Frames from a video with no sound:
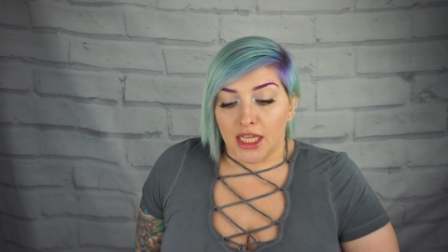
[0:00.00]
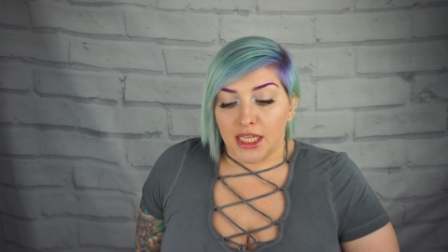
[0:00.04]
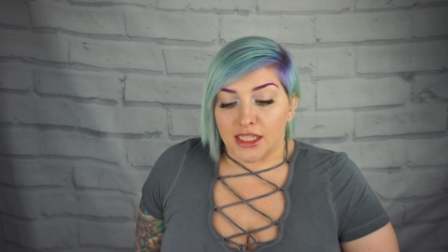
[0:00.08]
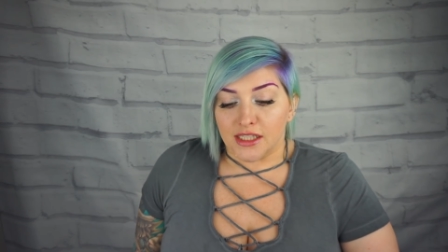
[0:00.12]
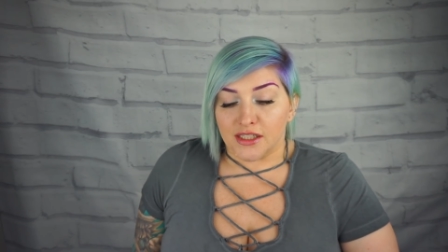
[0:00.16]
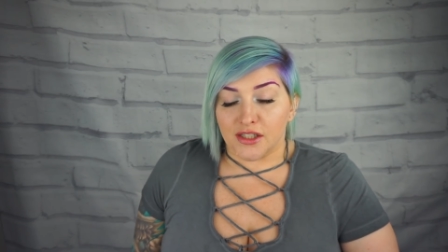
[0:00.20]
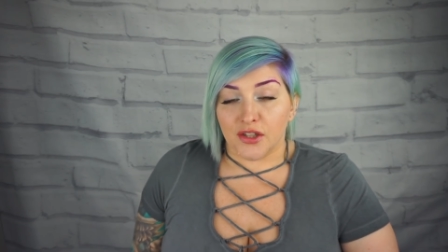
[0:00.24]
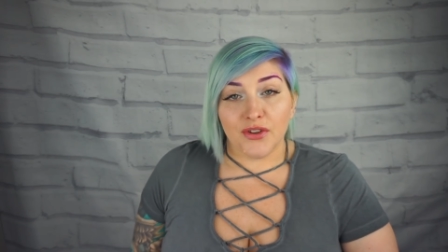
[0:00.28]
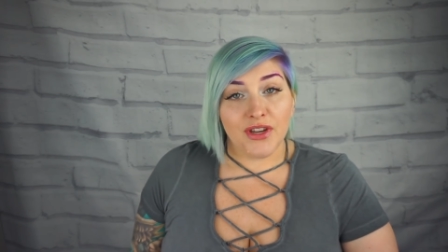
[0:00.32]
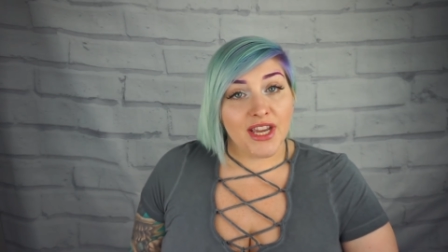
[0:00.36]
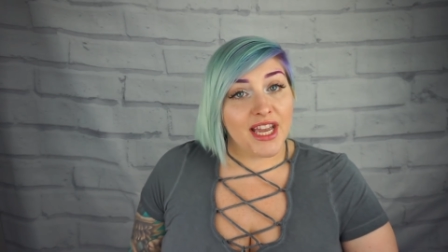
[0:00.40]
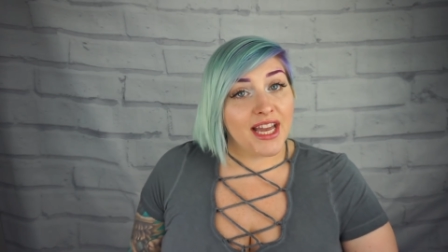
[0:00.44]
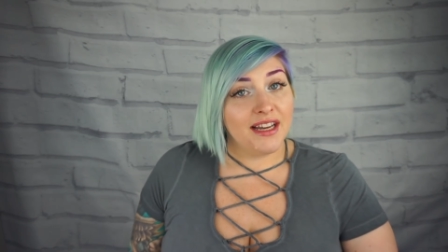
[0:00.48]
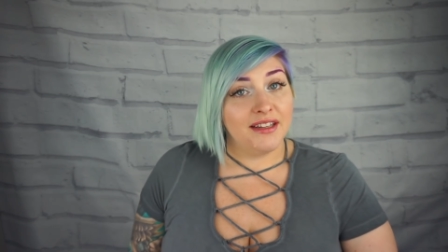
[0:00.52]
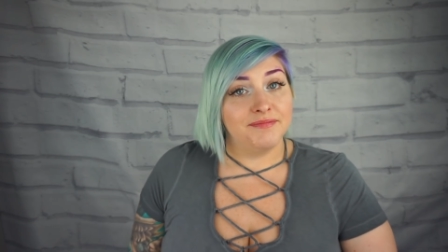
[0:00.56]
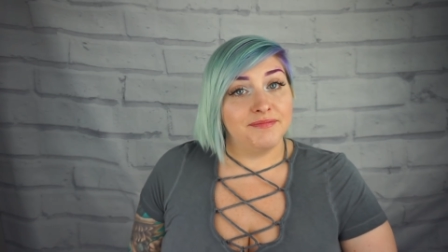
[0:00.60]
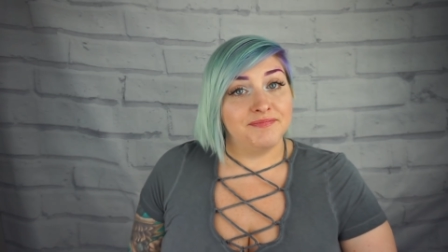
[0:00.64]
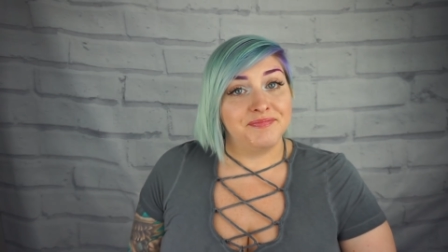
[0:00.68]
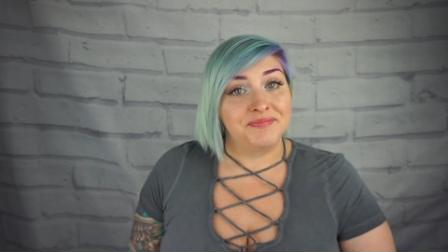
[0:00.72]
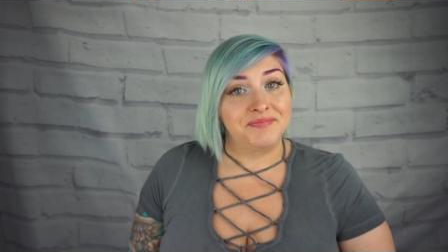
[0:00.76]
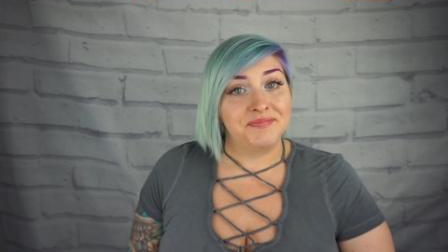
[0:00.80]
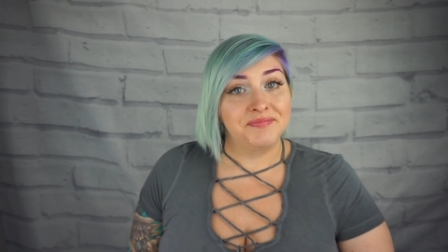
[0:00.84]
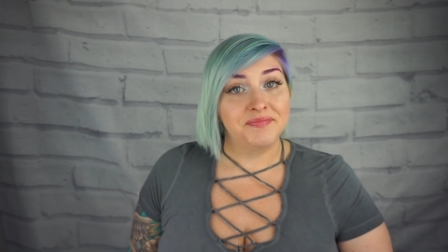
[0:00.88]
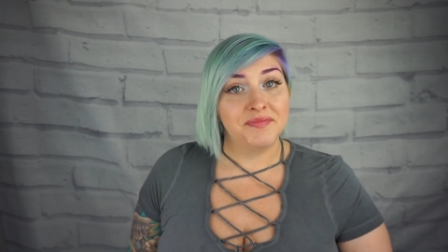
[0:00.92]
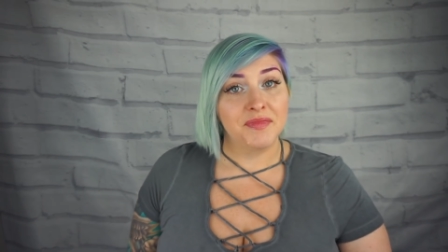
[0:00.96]
So yeah,
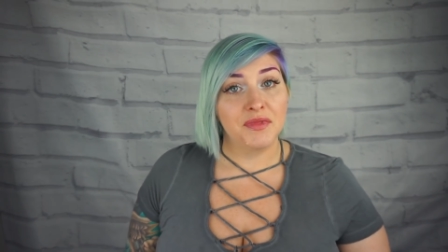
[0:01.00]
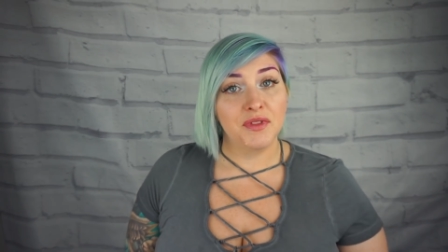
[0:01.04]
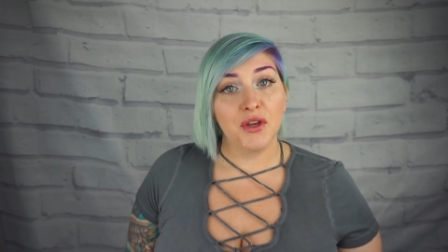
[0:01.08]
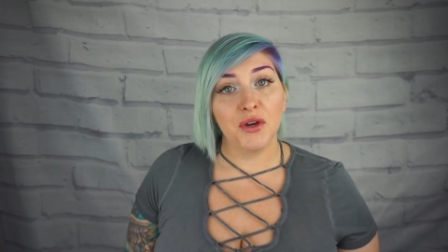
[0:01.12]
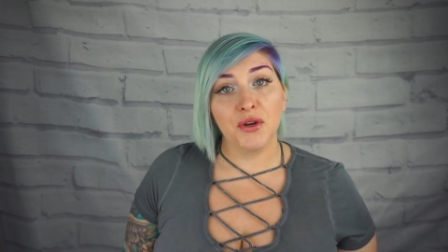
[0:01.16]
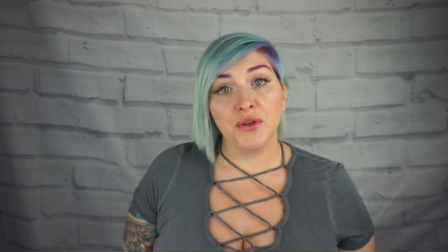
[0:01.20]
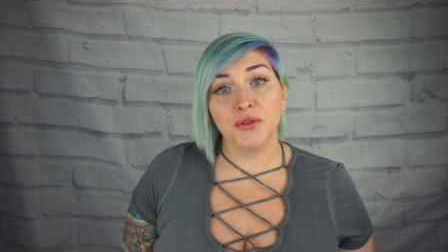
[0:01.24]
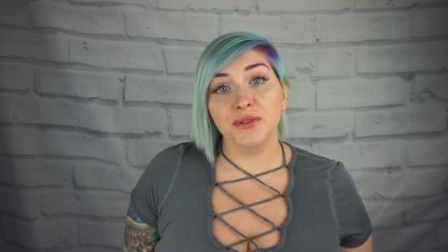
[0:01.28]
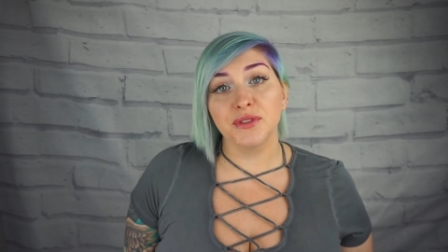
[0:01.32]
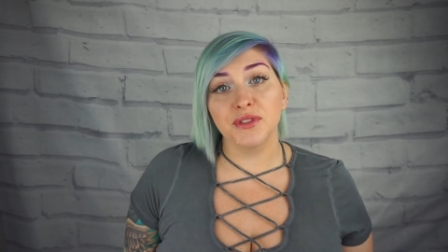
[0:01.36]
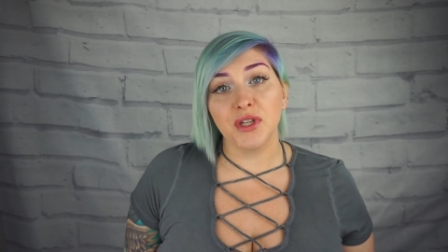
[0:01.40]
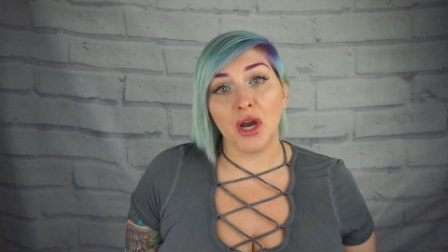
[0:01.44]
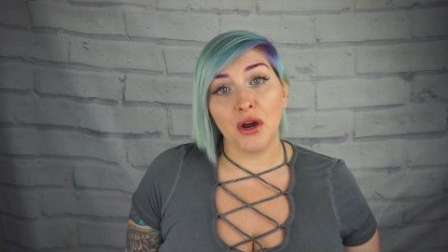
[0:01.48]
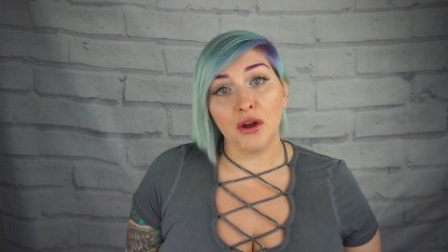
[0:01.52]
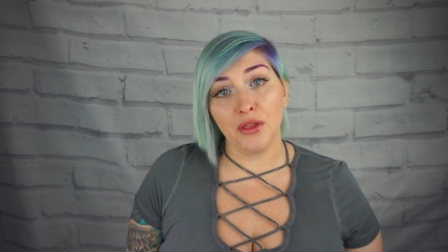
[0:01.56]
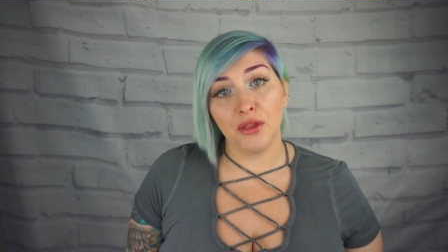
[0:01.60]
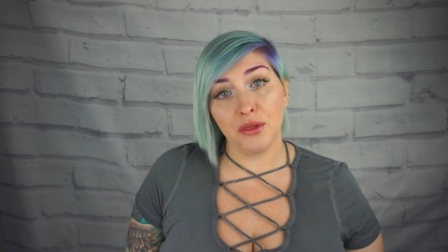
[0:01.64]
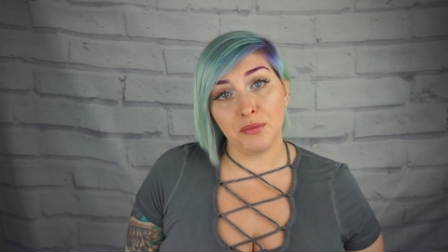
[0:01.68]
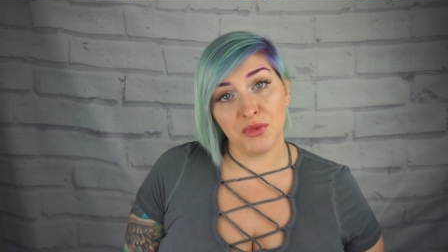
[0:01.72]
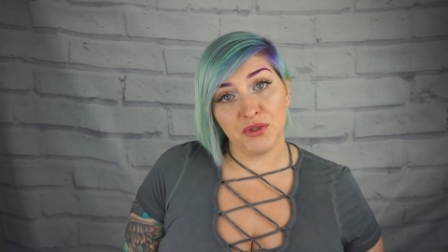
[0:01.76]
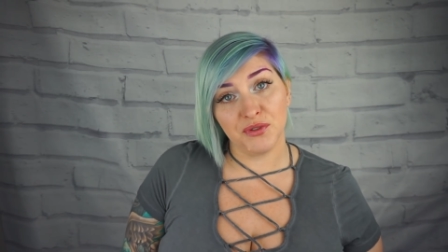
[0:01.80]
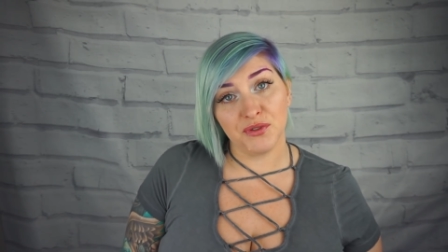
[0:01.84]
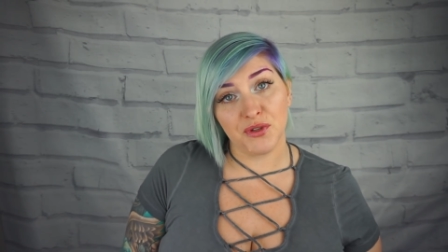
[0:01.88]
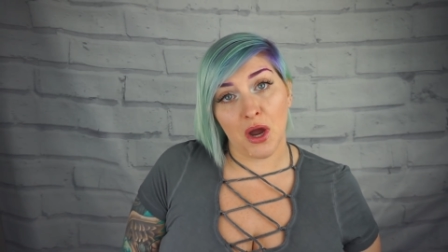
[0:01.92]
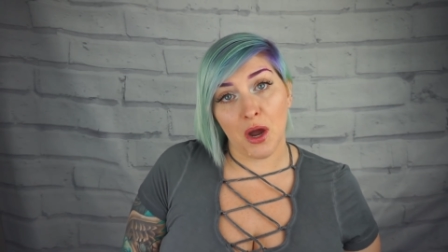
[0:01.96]
those are the
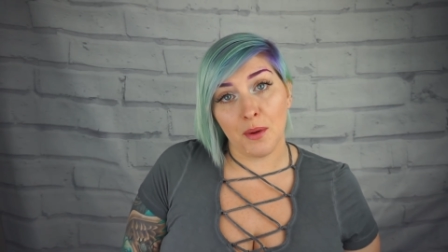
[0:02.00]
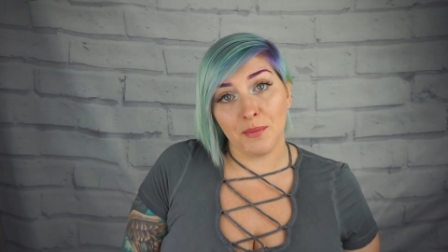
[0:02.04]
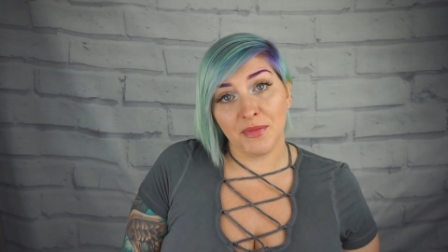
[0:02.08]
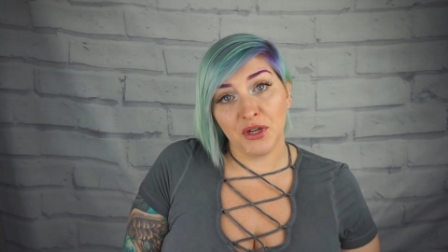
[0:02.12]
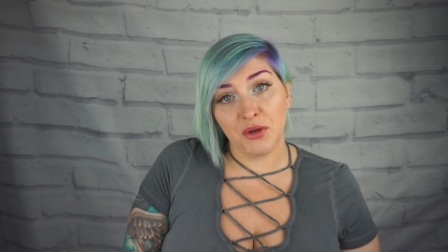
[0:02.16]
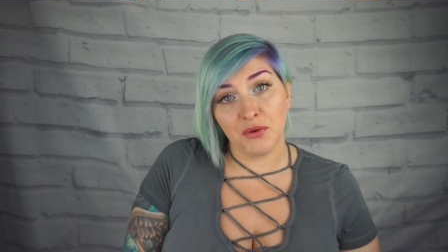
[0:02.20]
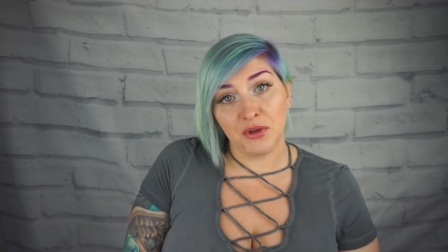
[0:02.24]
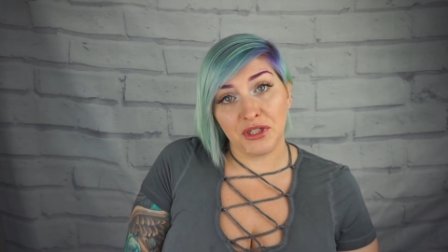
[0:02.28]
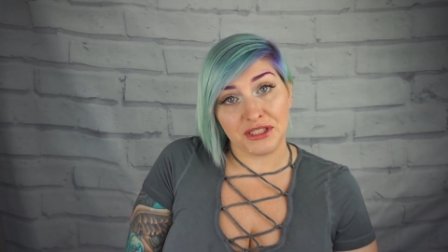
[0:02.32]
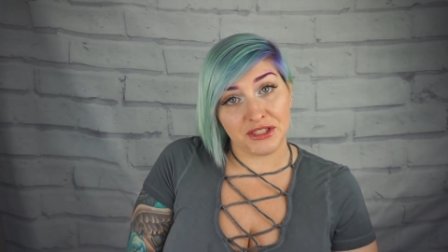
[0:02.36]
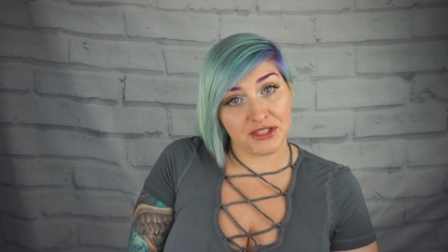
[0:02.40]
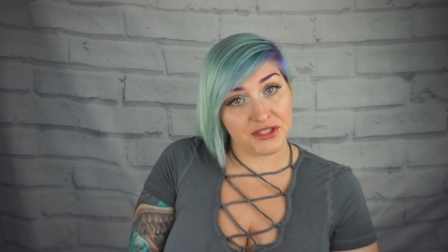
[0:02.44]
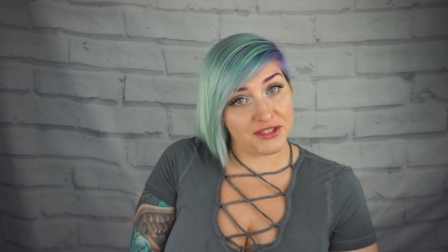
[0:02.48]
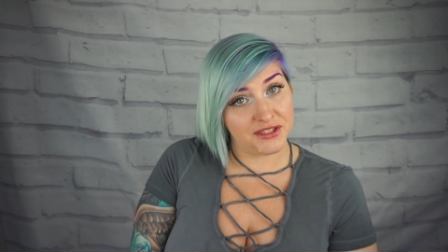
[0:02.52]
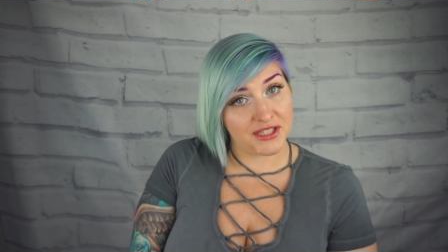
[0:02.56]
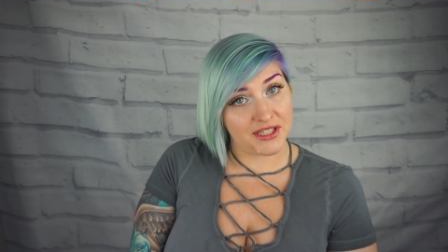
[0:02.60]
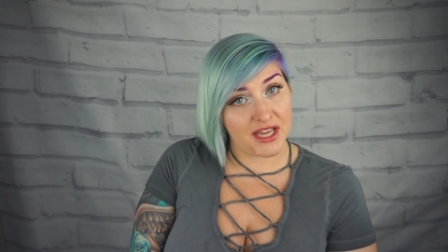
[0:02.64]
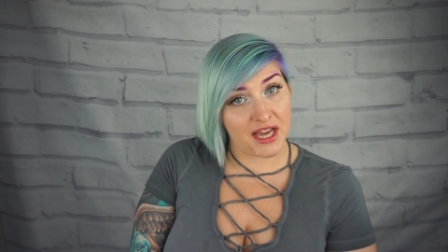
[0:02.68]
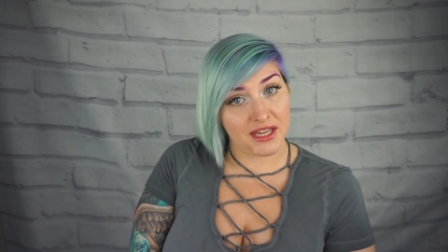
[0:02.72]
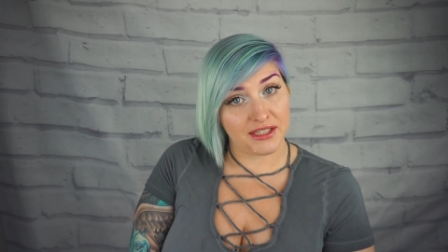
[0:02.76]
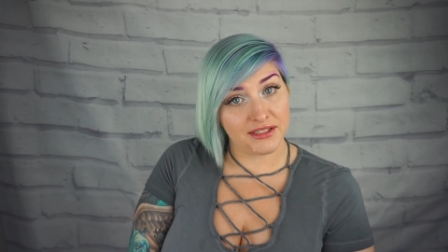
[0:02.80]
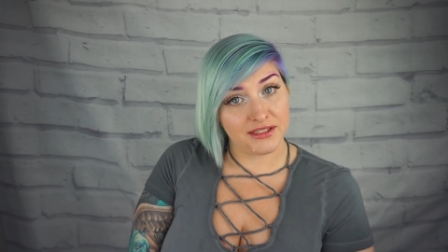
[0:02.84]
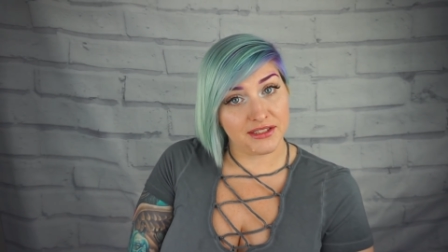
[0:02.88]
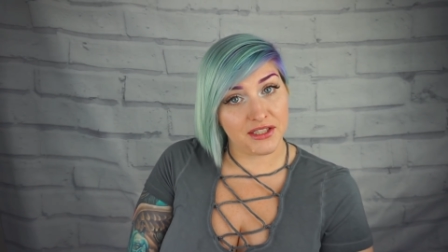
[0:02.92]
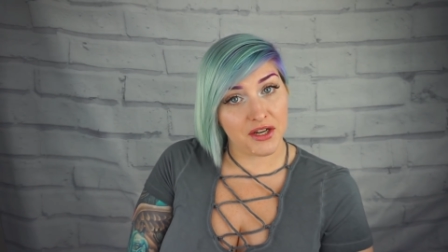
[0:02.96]
most common questions
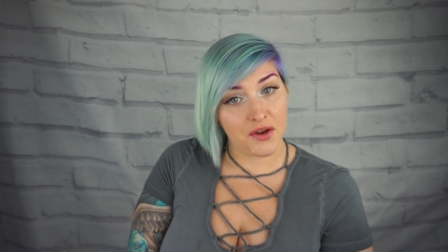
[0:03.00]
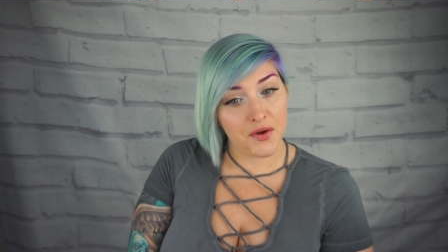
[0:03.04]
asked.